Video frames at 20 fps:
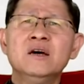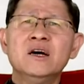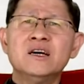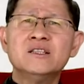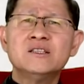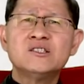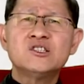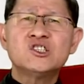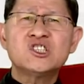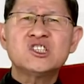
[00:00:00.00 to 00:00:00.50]

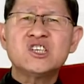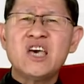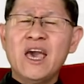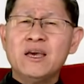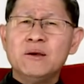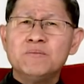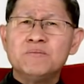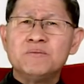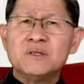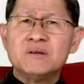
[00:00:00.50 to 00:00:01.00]
an
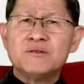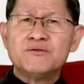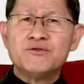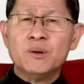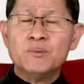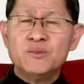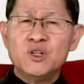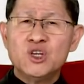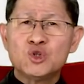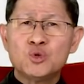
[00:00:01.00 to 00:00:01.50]
escape
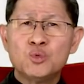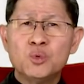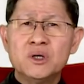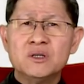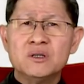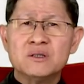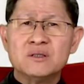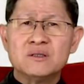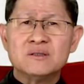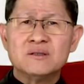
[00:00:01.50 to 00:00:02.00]
from this
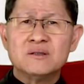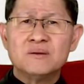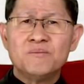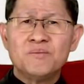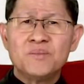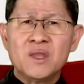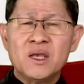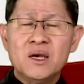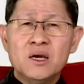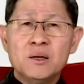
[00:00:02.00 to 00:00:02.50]
world,
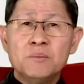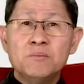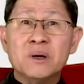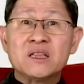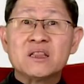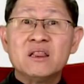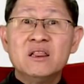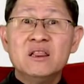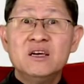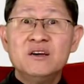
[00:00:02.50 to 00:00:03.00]

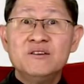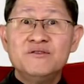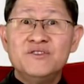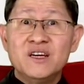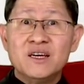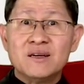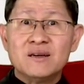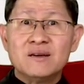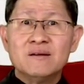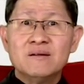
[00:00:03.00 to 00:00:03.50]
but
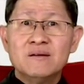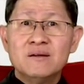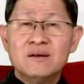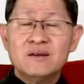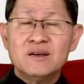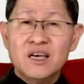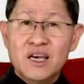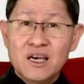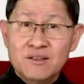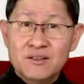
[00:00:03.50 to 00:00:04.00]
living
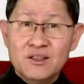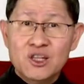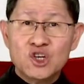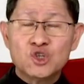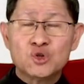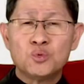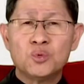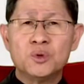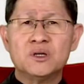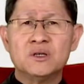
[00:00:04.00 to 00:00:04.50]
in
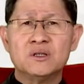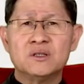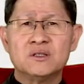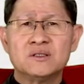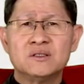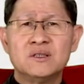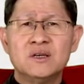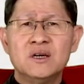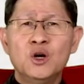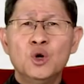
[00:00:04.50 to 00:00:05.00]
this
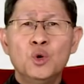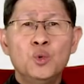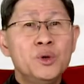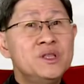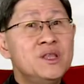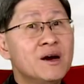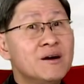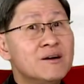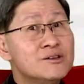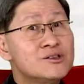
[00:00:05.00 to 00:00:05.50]
world
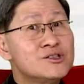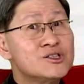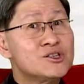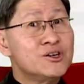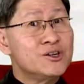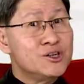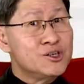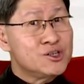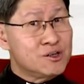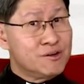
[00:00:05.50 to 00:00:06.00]
with the
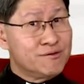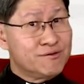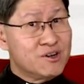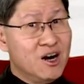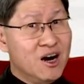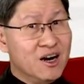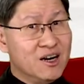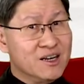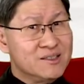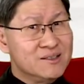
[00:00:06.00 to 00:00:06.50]
concerns of
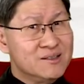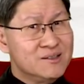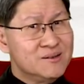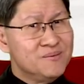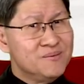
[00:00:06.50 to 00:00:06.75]
God.